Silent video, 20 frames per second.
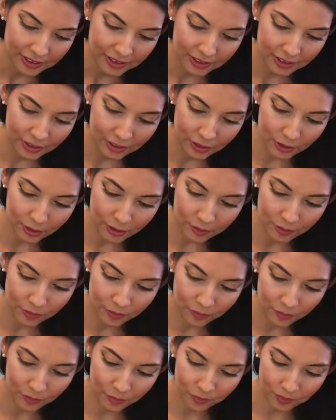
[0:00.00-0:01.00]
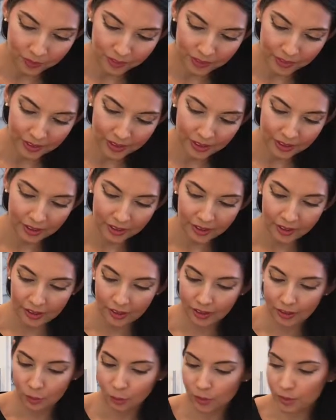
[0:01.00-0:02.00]
So,
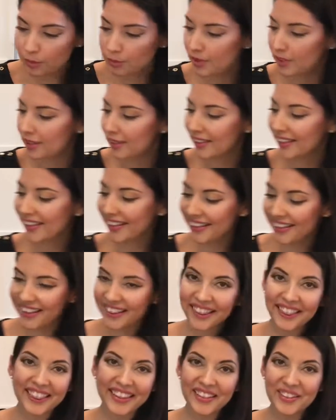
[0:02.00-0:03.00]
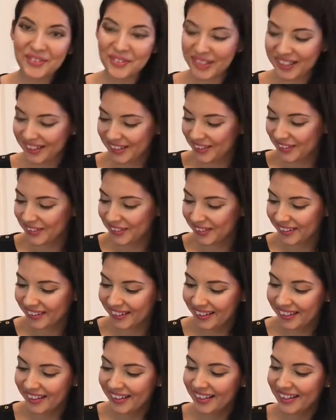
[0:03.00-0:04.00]
whoops, there we go.
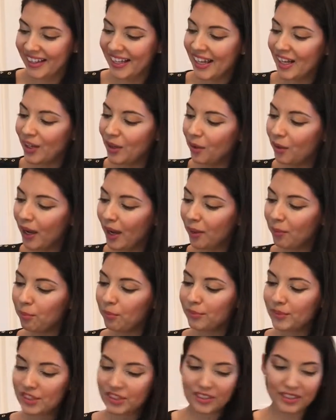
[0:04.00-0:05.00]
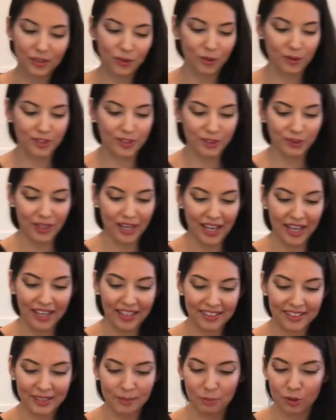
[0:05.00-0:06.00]
Now I'm just going to
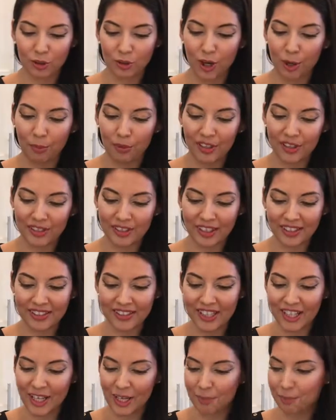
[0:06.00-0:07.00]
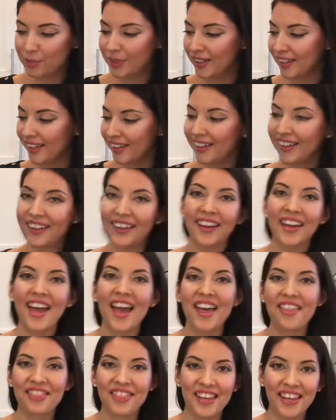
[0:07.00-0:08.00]
add some strawberries on top,
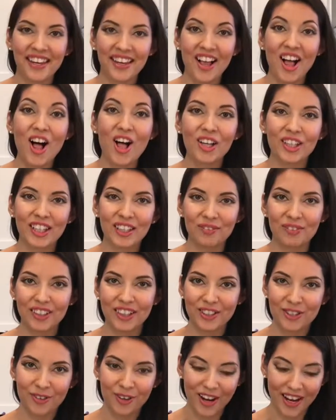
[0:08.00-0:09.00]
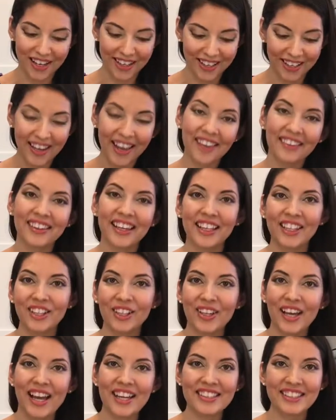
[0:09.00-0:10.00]
and then I'll give it a try and let you
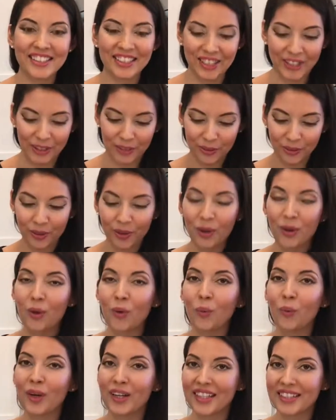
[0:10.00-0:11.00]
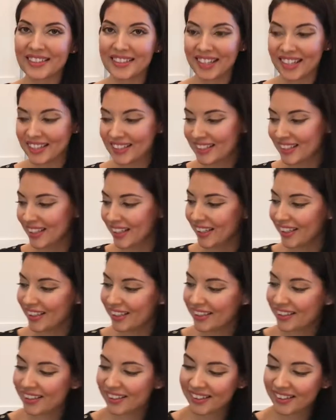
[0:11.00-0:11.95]
guys know what it tastes like.